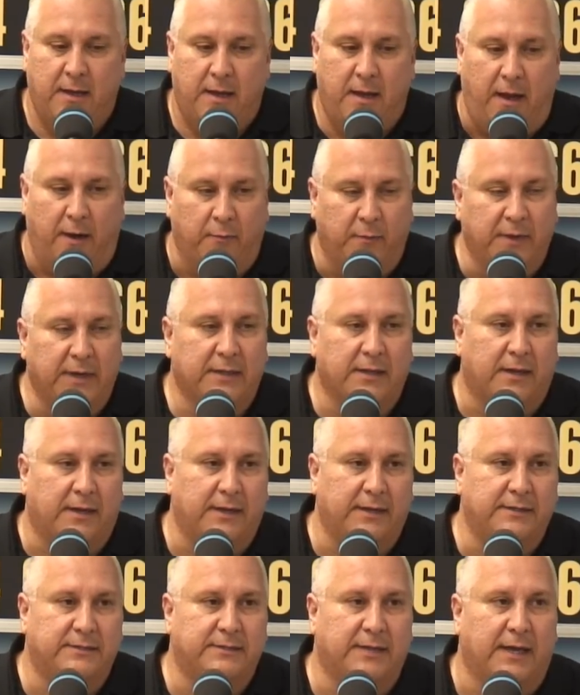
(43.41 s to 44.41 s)
I
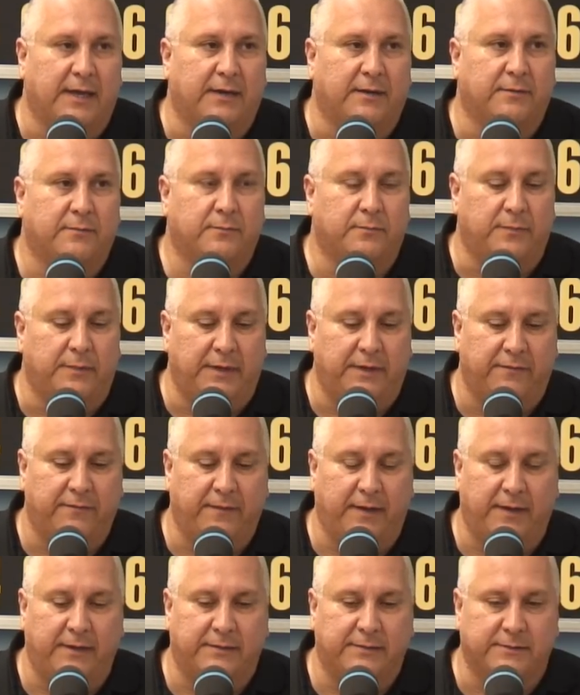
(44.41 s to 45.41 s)
realize that we
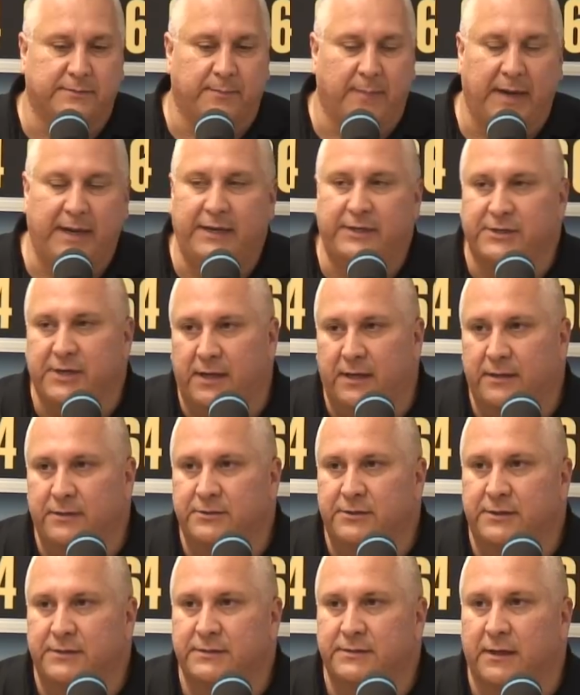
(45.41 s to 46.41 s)
face many
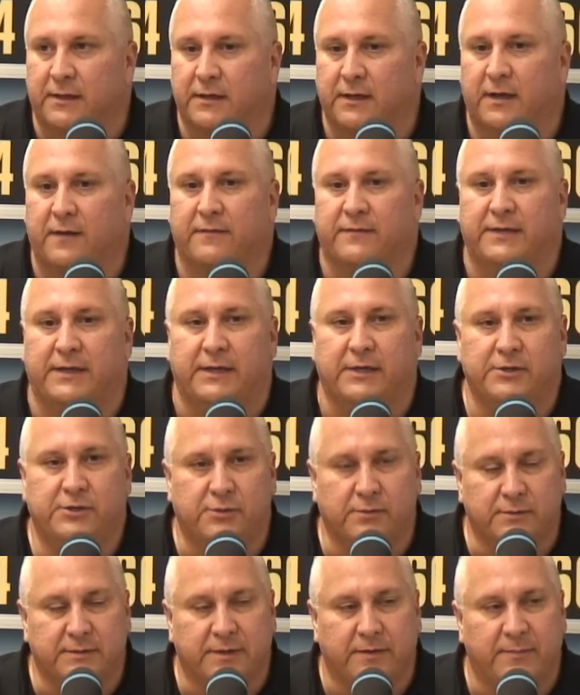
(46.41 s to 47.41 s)
challenges. A lot of the
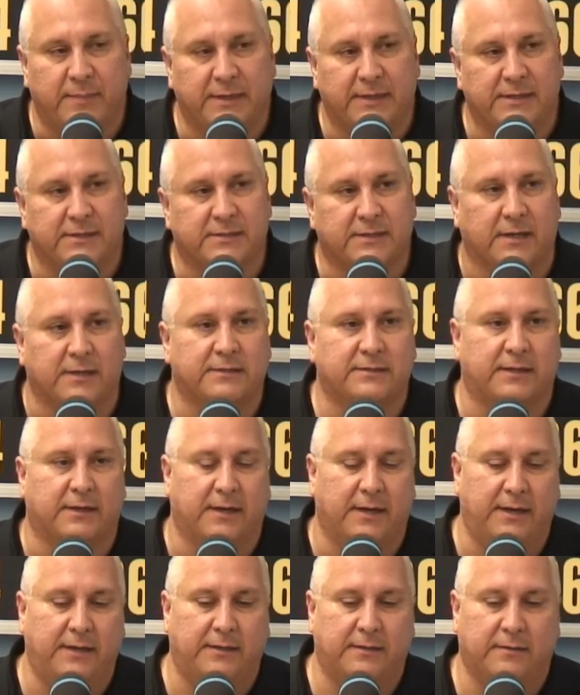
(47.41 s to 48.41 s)
issues have been discussed
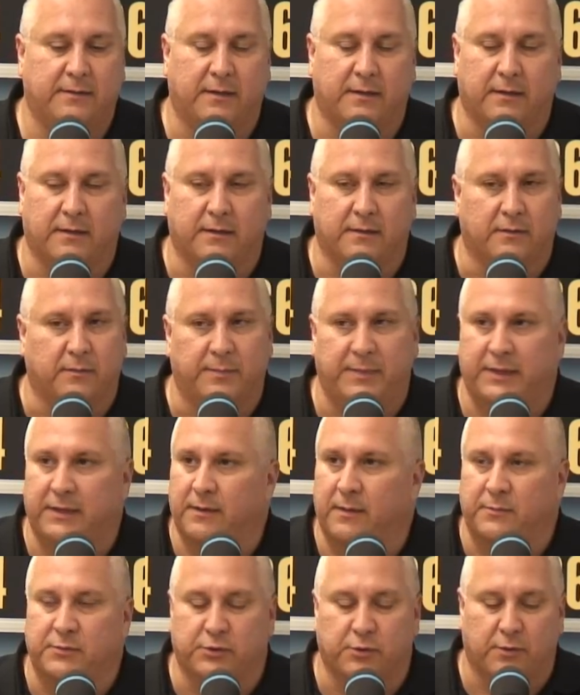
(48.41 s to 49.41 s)
tonight. Uh, there'll be,
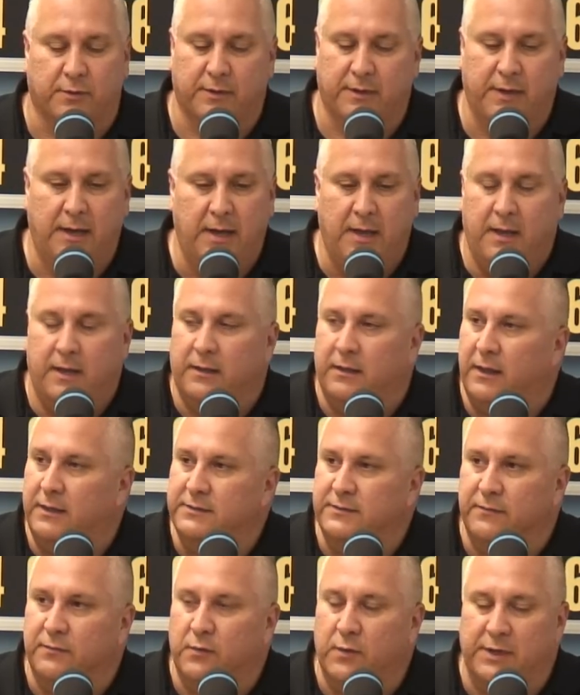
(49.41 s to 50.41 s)
I'm sure,
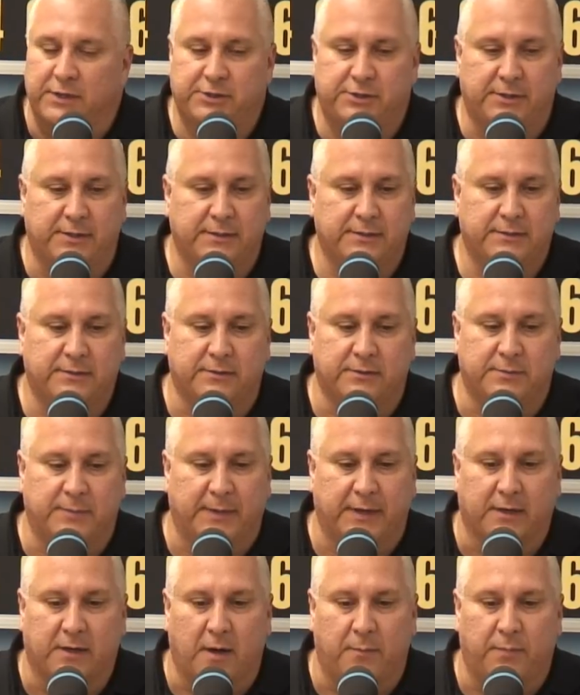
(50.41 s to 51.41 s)
lots of questions. There's
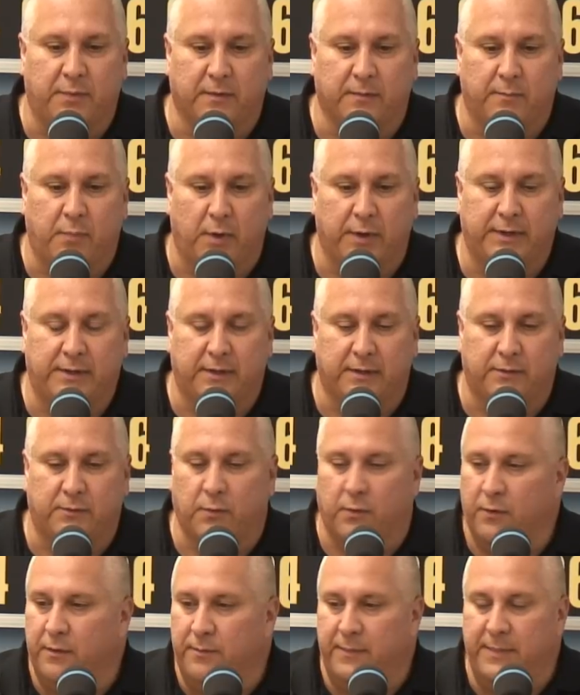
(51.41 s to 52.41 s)
been a couple pointed
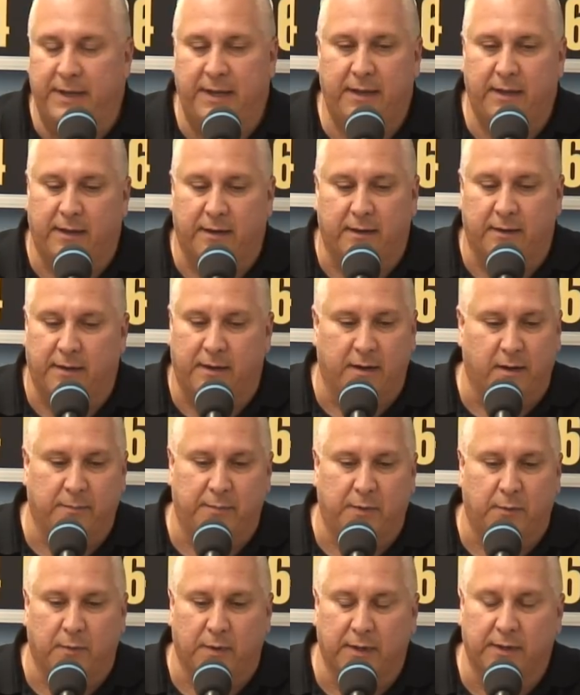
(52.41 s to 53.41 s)
toward me, and, and I'll
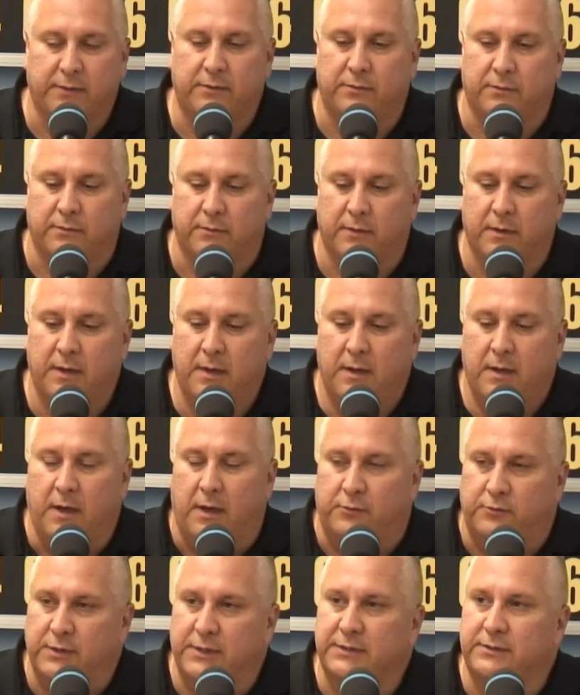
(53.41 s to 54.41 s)
be willing to
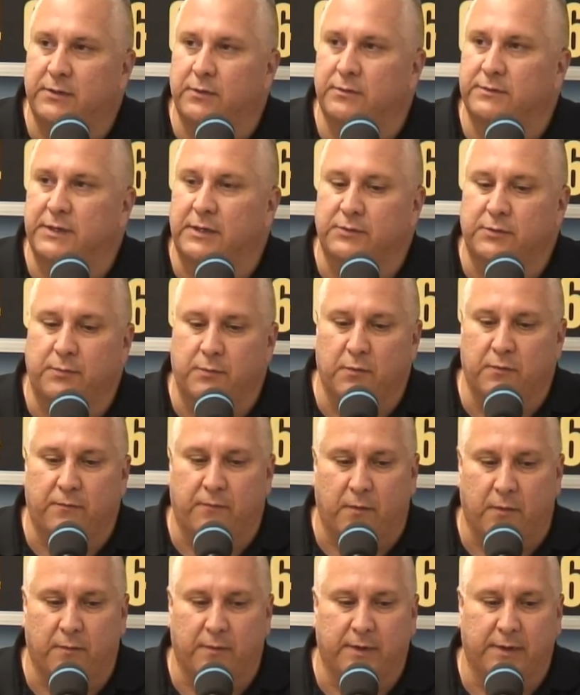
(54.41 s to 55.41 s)
address those as we move
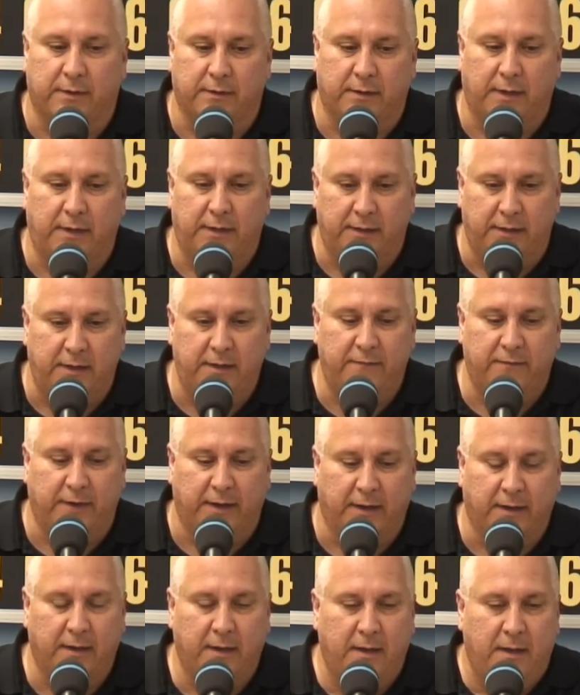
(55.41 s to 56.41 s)
forward in the evening.